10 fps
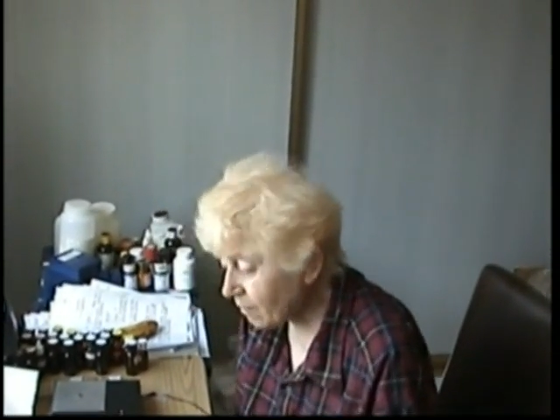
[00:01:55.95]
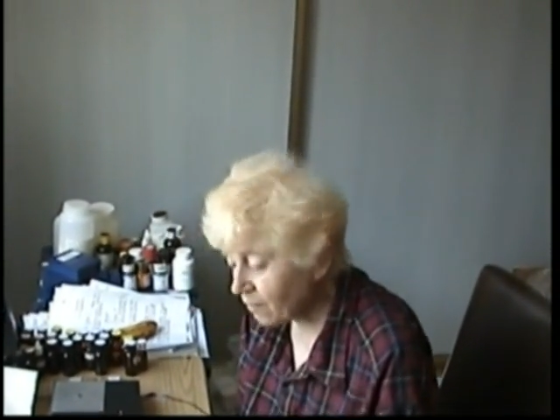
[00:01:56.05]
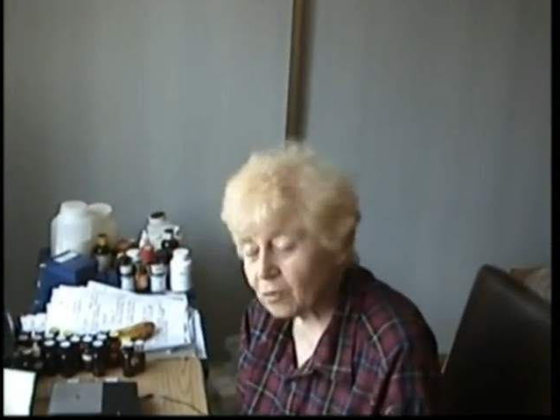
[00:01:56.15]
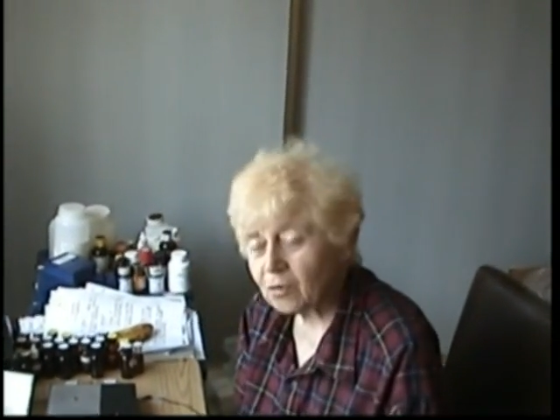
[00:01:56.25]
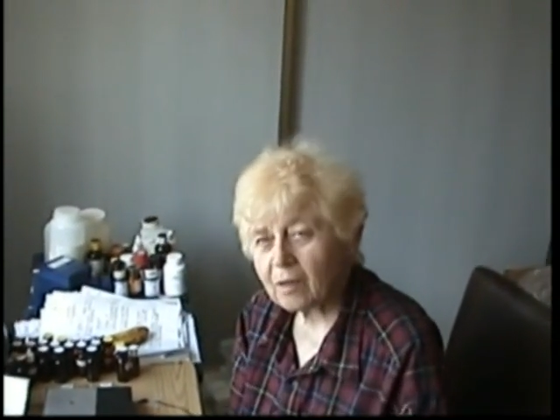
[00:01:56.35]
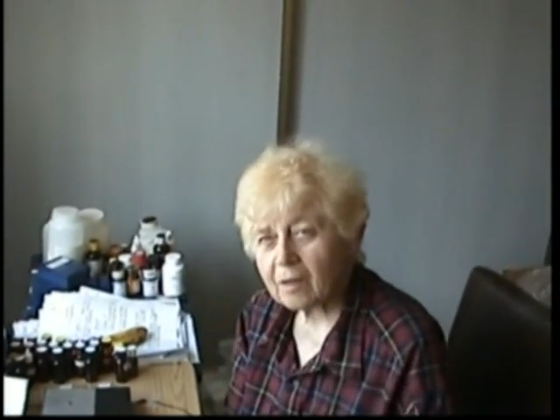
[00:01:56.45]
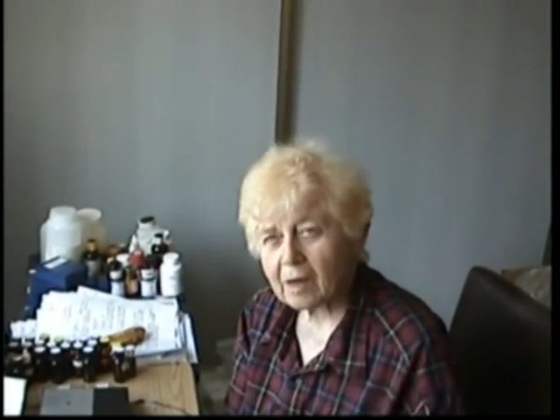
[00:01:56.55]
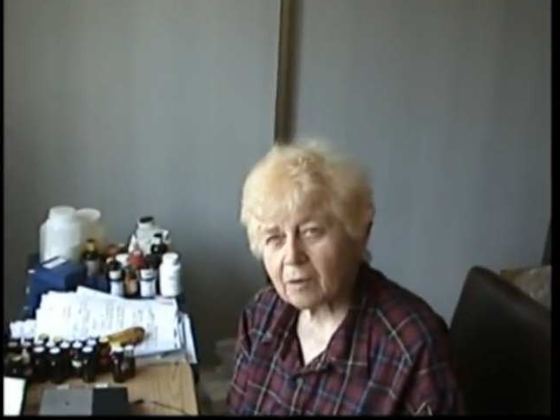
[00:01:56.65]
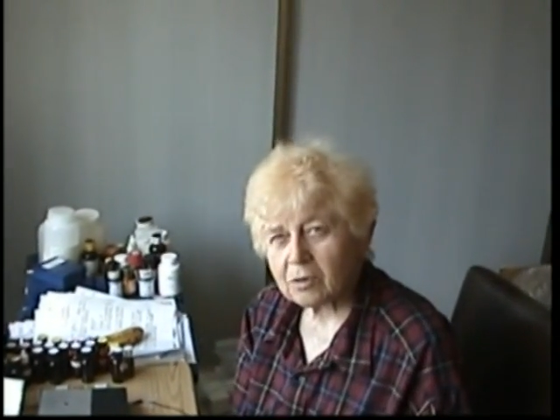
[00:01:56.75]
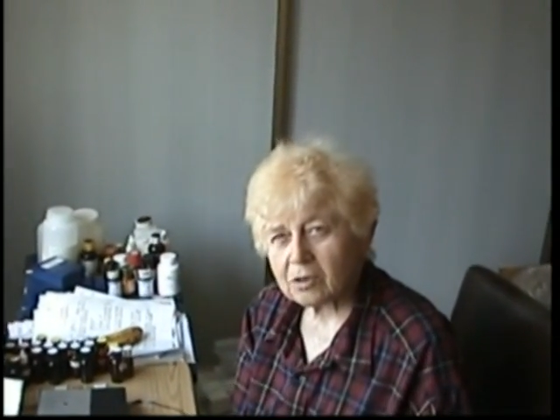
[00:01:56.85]
first thing
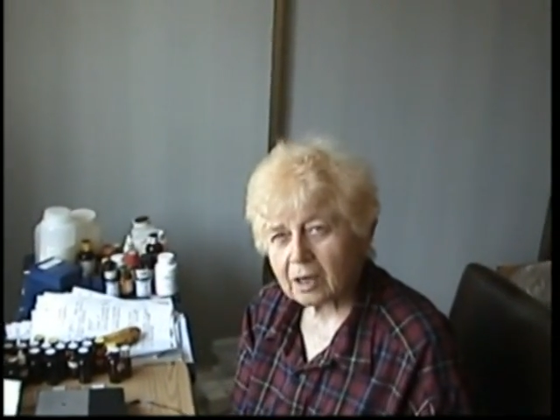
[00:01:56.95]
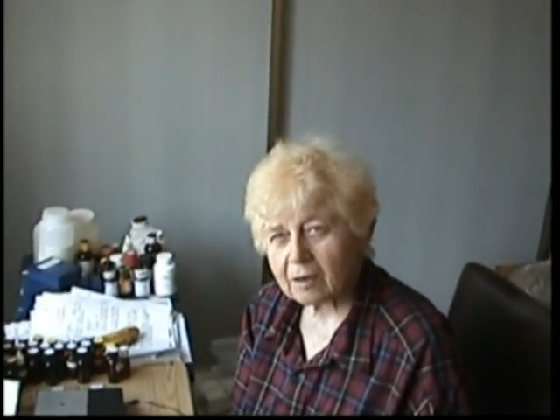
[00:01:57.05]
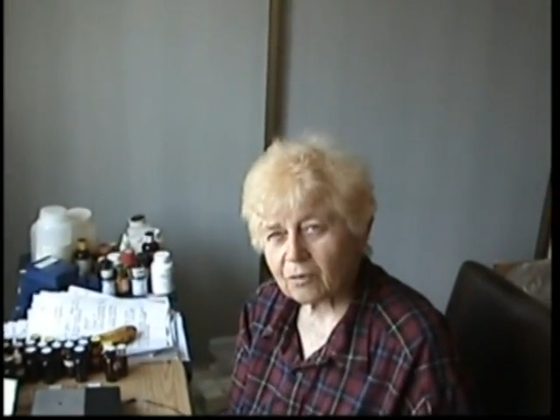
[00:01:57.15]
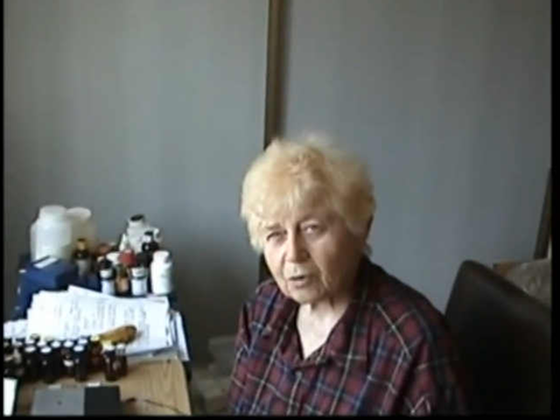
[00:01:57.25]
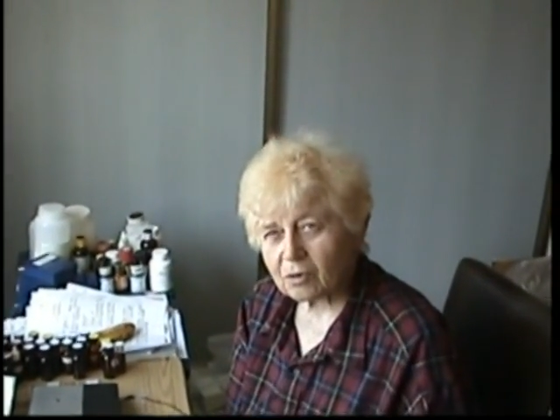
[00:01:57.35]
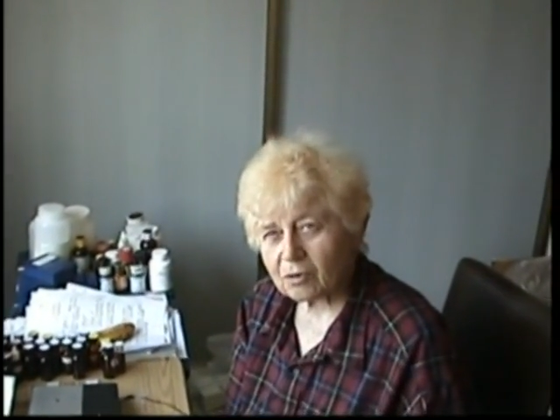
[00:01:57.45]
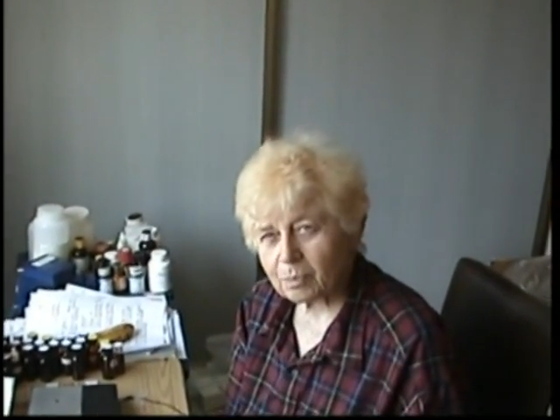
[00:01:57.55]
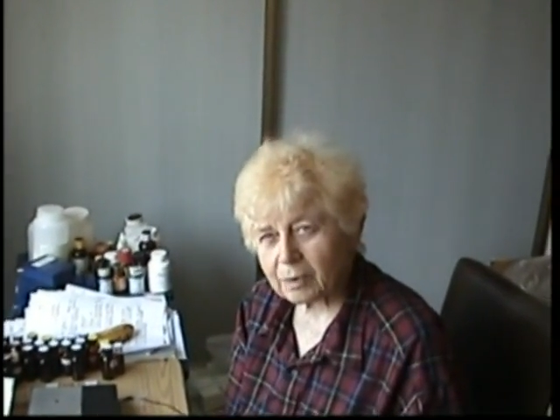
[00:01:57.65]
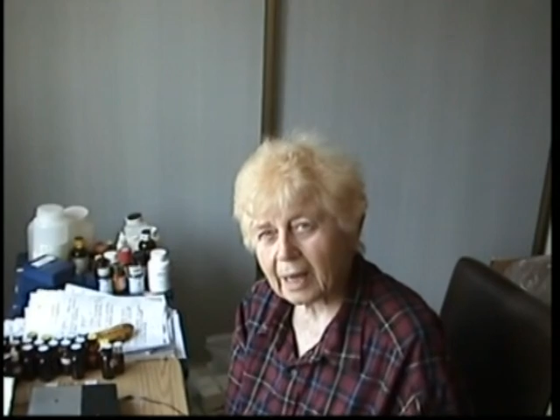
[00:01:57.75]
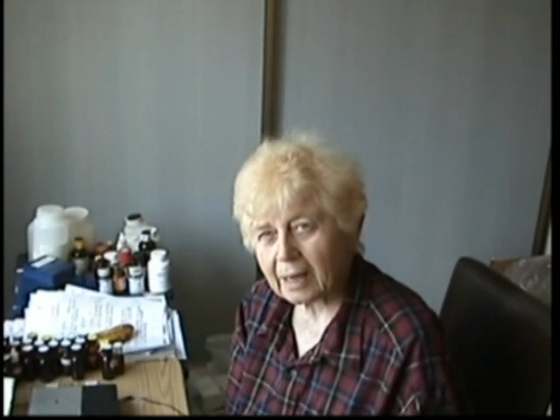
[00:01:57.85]
I would check for is
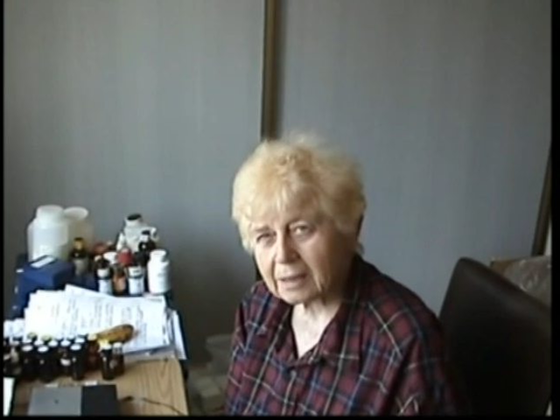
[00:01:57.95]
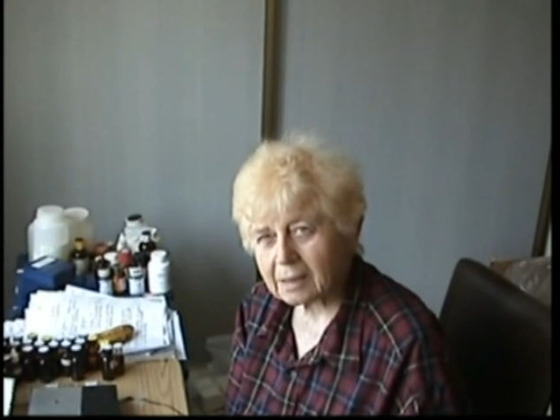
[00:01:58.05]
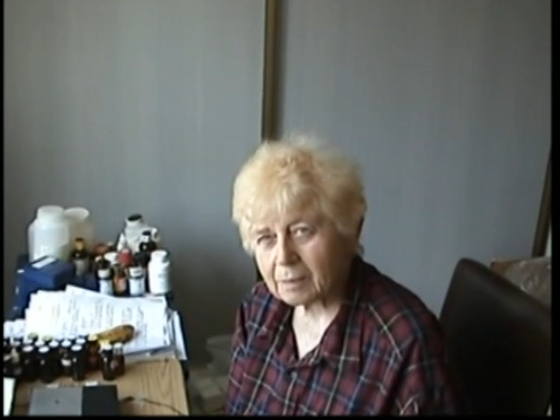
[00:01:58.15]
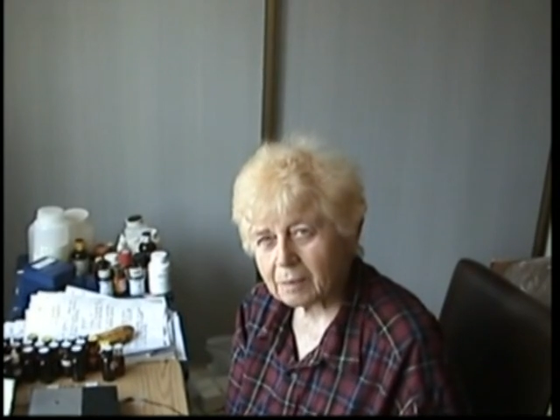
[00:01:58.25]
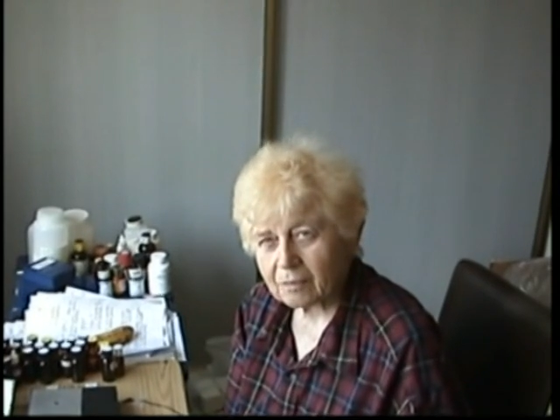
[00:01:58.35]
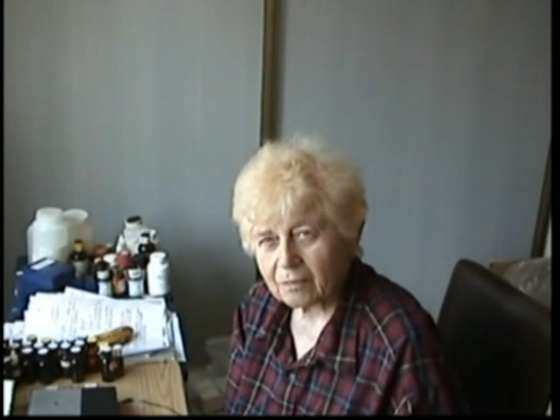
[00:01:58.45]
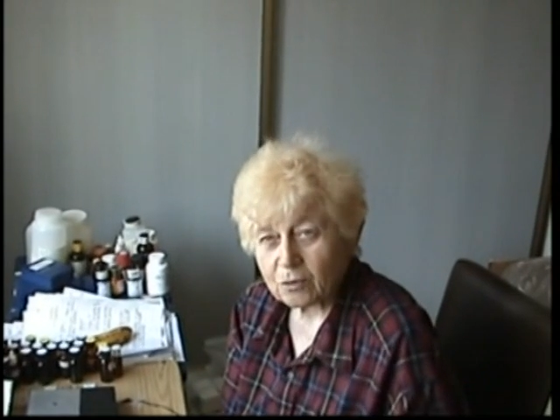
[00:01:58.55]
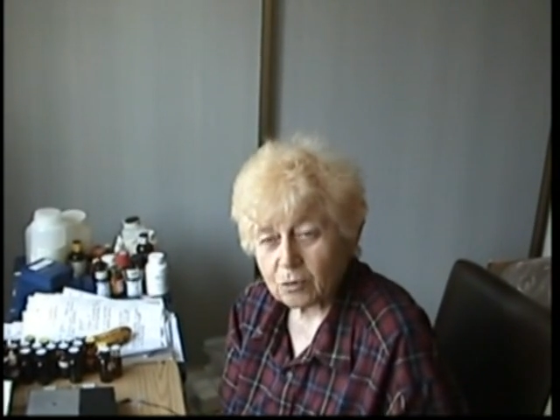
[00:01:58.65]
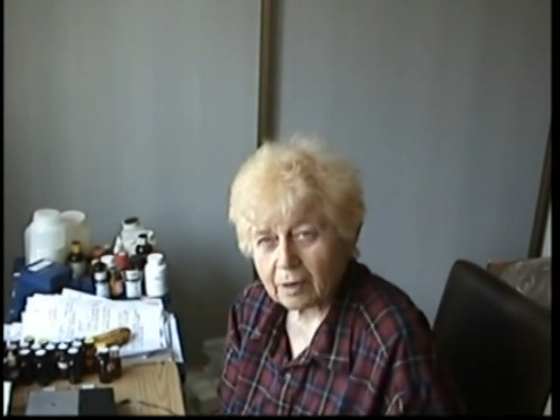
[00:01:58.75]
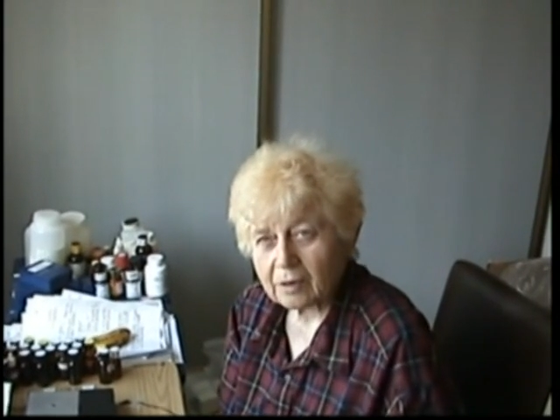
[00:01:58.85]
plant,
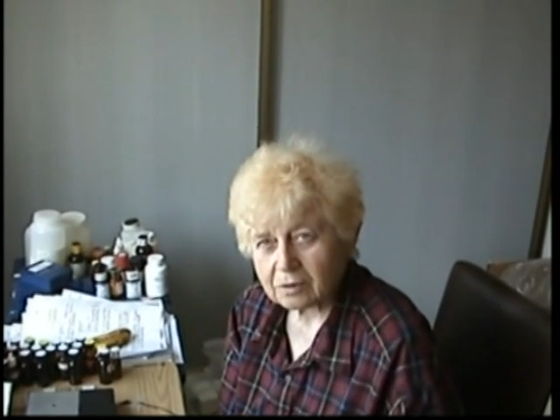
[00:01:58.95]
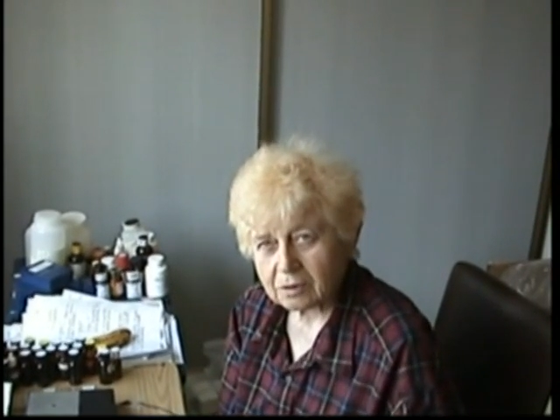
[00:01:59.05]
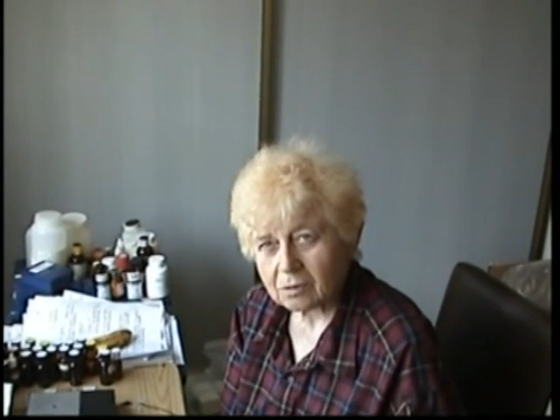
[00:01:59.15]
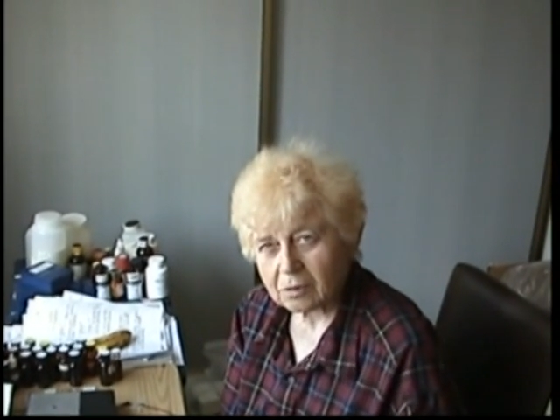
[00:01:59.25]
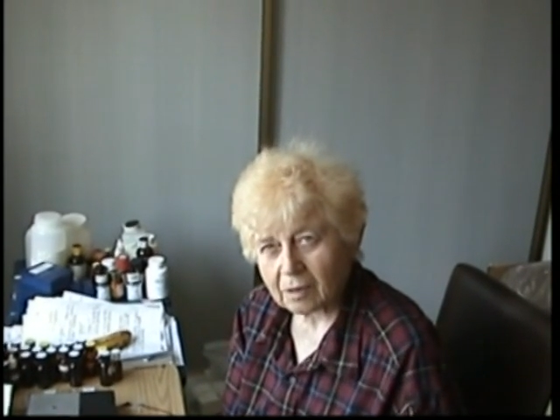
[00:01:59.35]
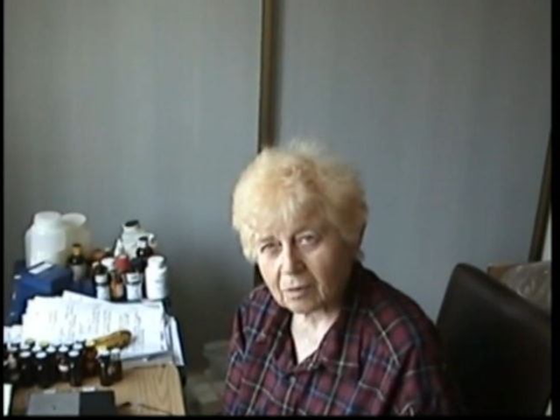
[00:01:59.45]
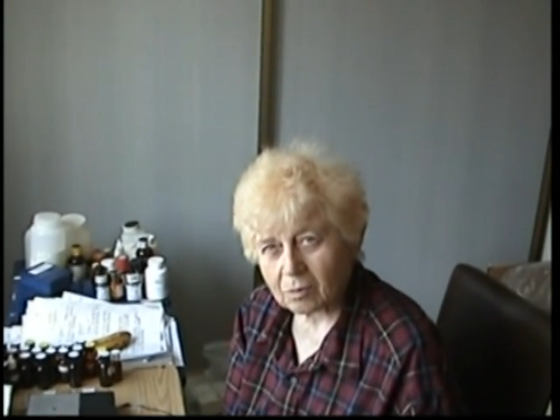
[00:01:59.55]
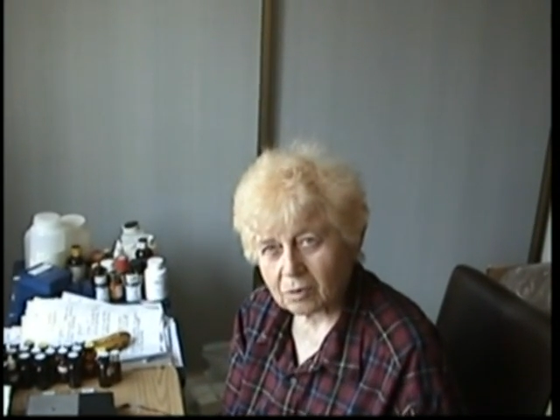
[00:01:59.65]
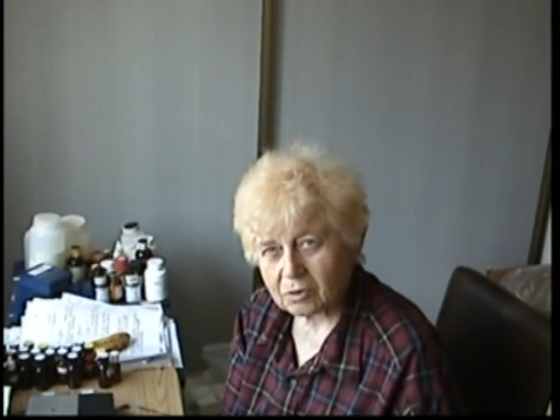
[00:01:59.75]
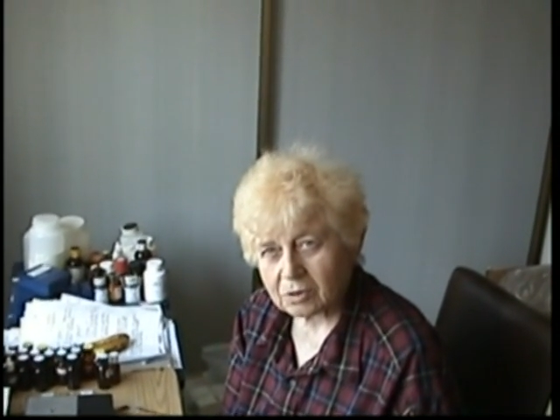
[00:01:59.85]
food residue in other
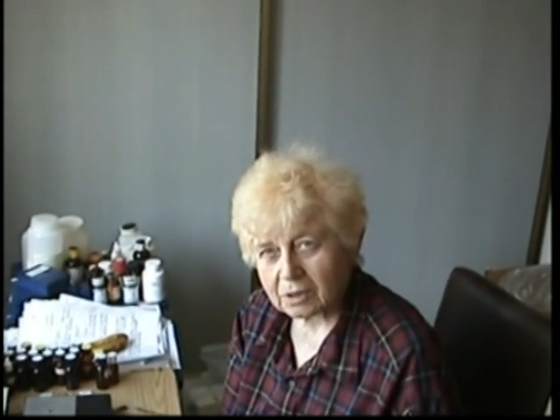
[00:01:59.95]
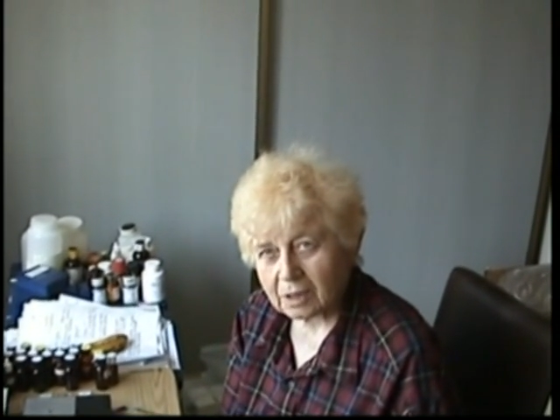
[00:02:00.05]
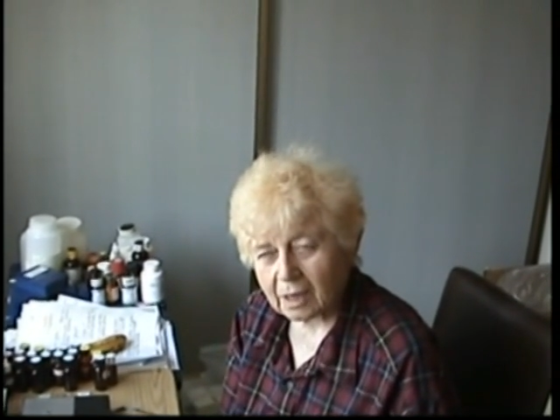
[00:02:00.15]
words.